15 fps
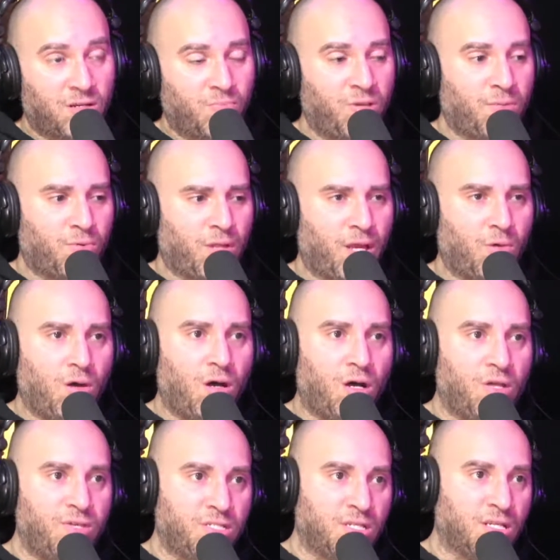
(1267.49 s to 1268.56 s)
People are like, oh,
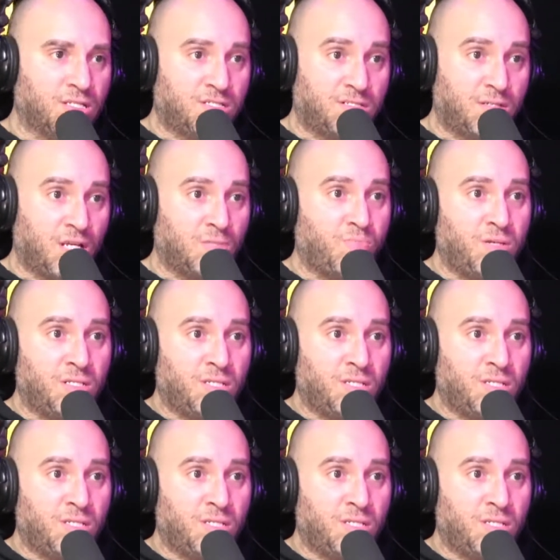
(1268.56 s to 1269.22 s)
this thing has just been